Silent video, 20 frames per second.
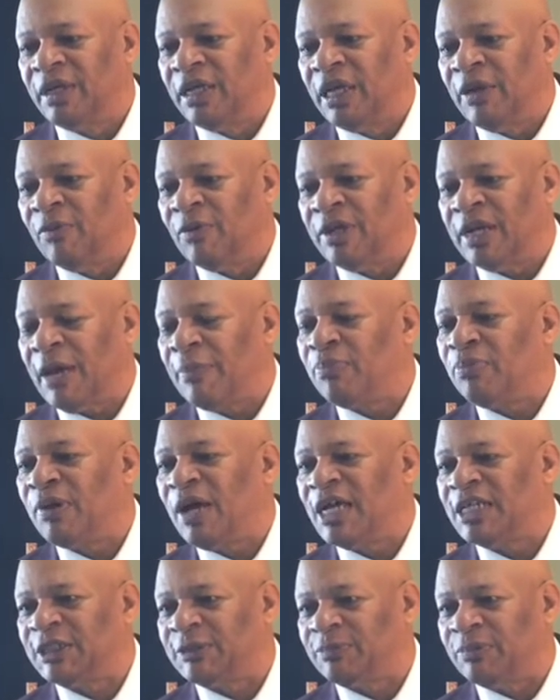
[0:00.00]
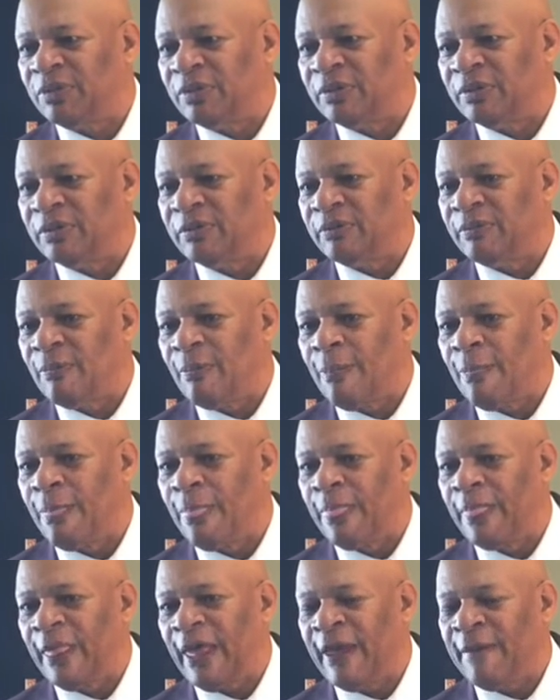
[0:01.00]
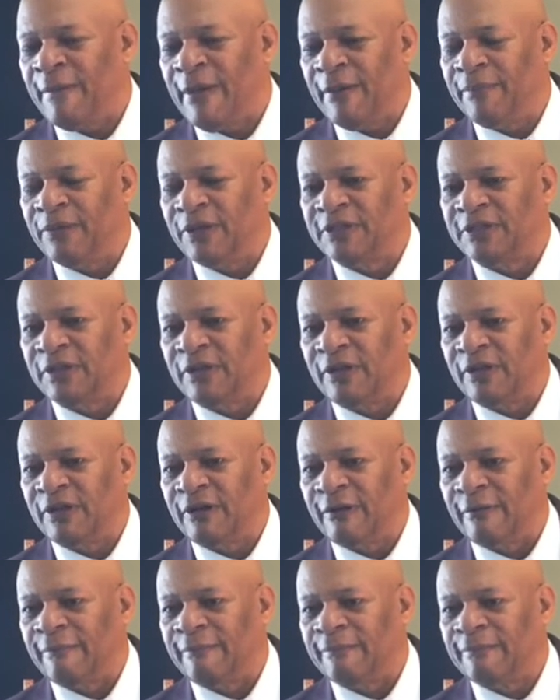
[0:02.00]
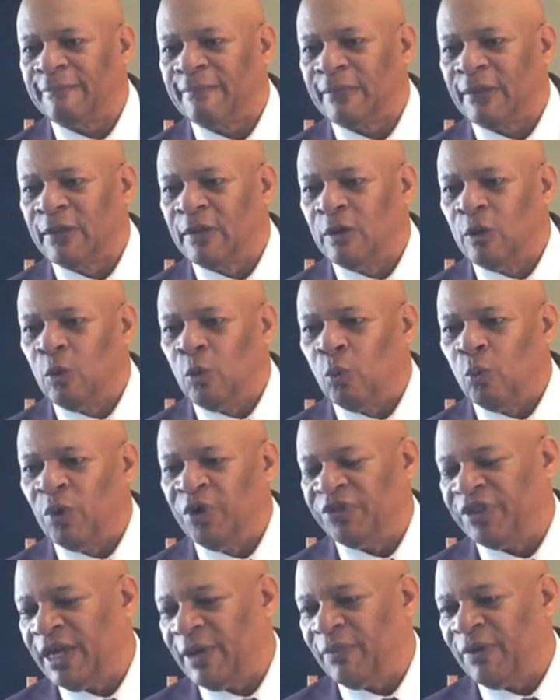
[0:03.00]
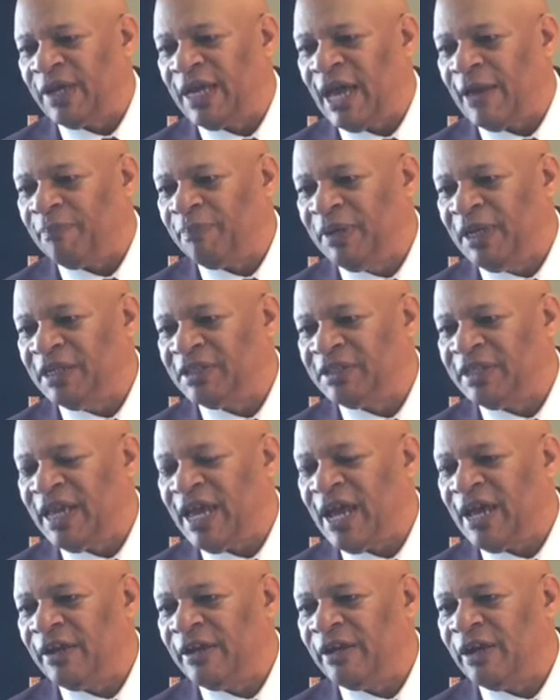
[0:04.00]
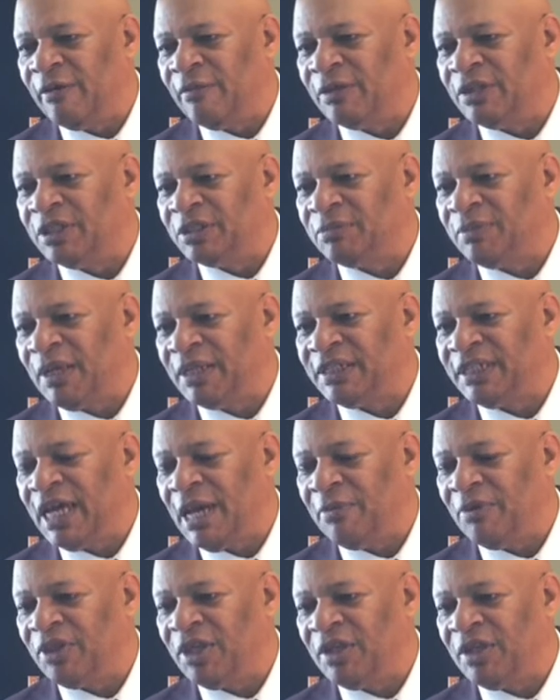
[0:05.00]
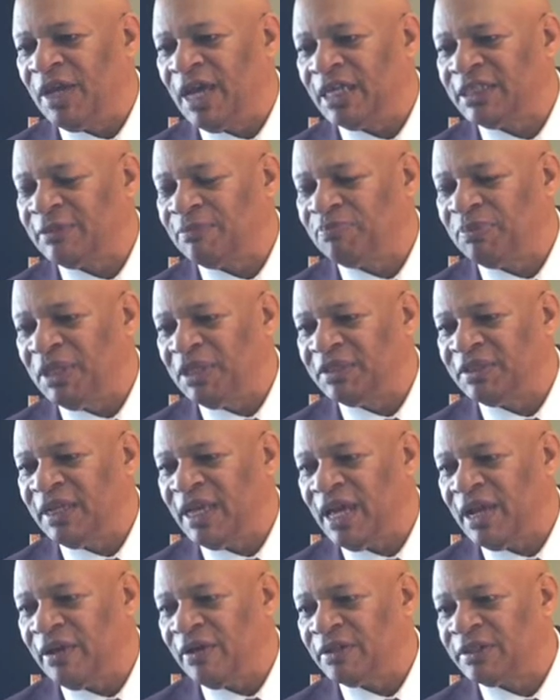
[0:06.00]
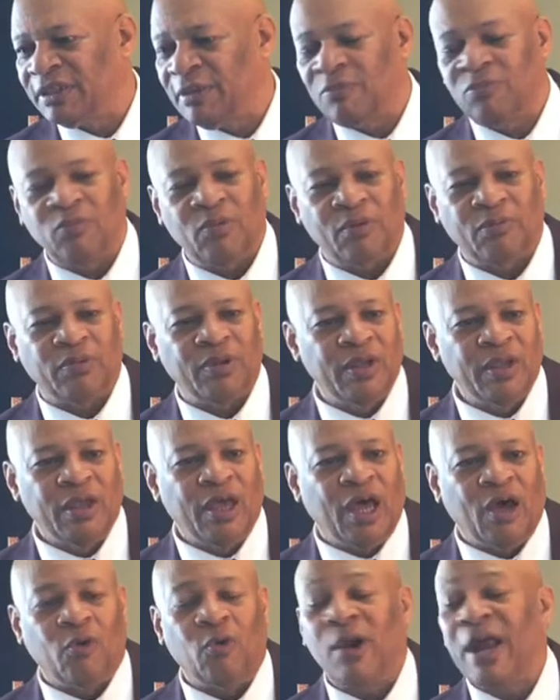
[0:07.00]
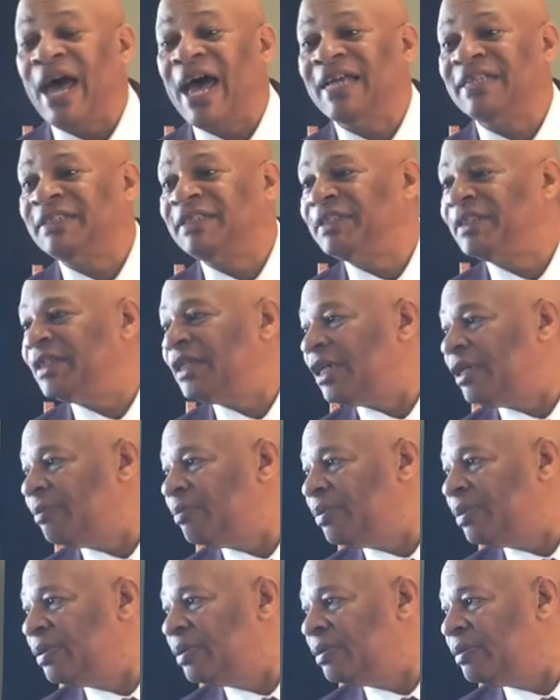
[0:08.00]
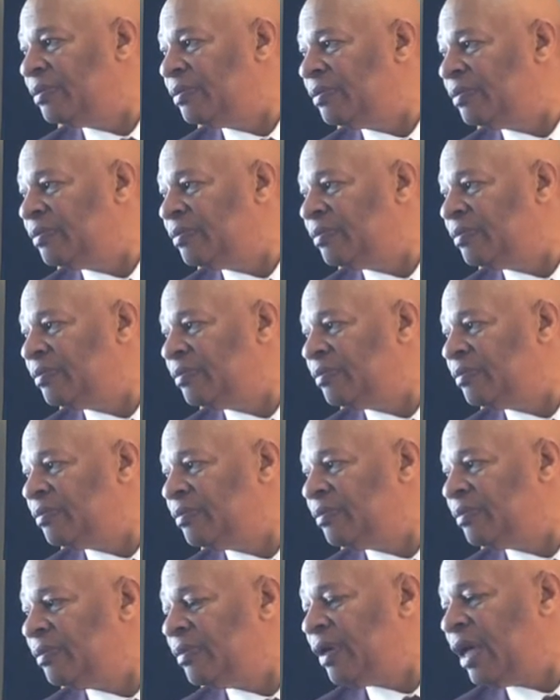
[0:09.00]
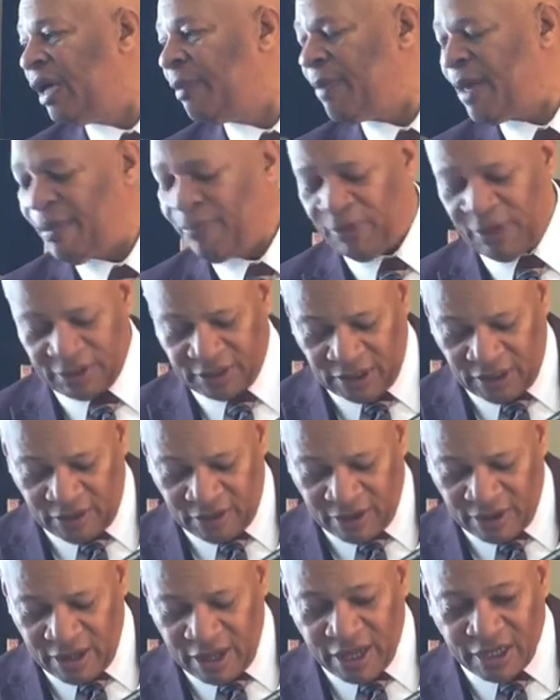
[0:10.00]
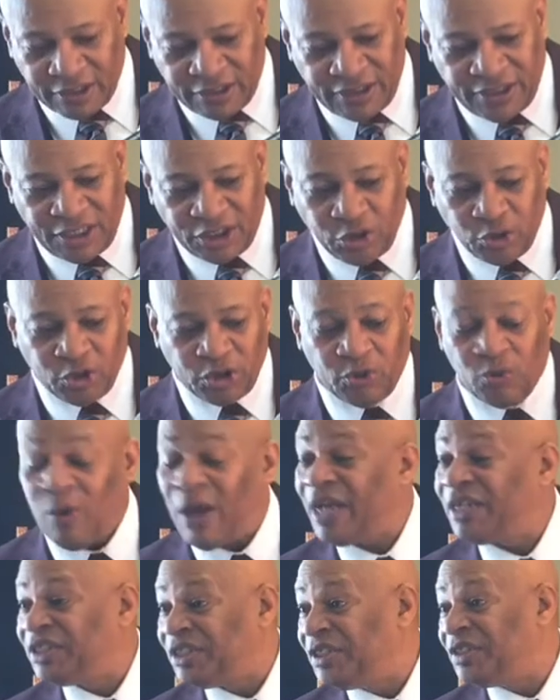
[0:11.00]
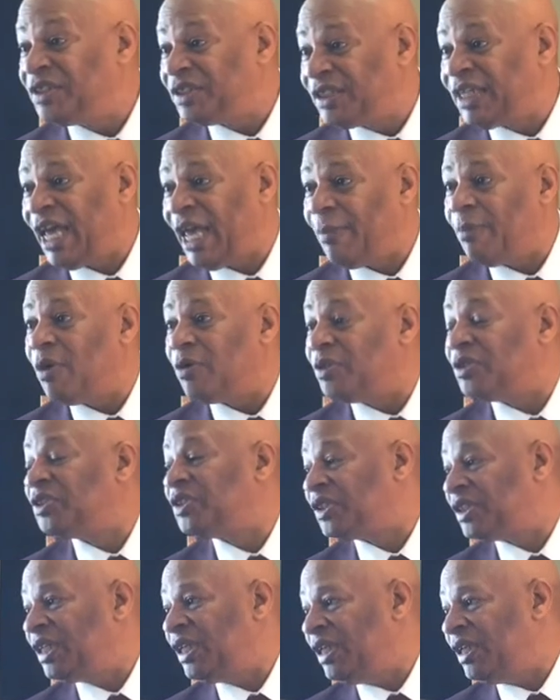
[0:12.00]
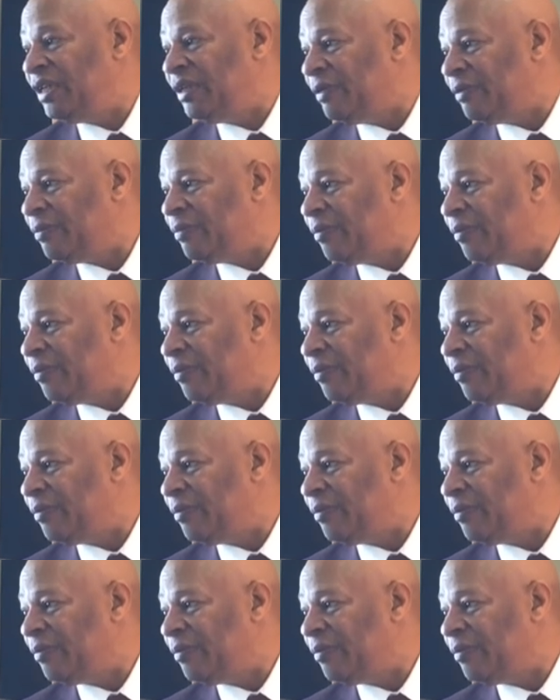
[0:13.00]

it will not prosper. Amen. Praise the Lord. We think we got peace down here, but just about time you think you got some peace down here, something will rise up. Amen. Amen. Amen. Praise the Lord. See, this is the reason why Jesus came on the scene.